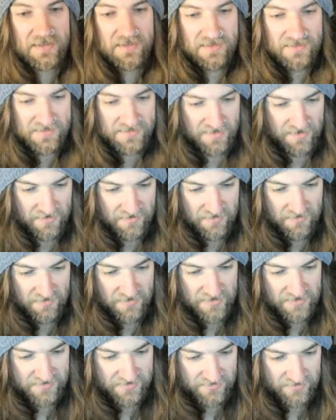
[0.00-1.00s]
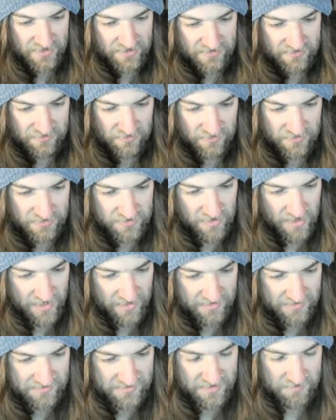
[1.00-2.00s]
So this just looks
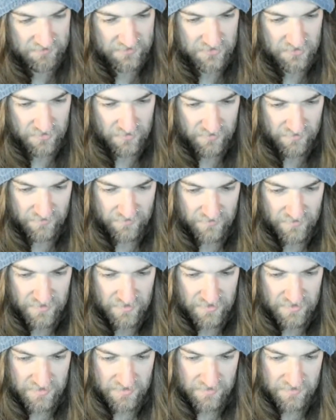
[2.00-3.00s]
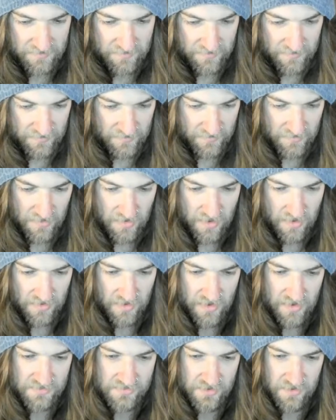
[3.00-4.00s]
like some sort of,
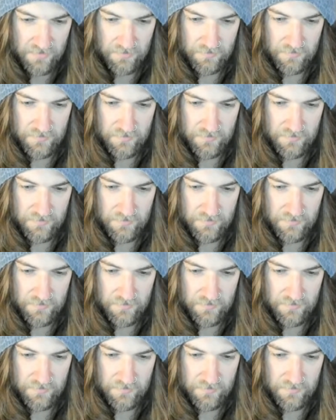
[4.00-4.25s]
and it's got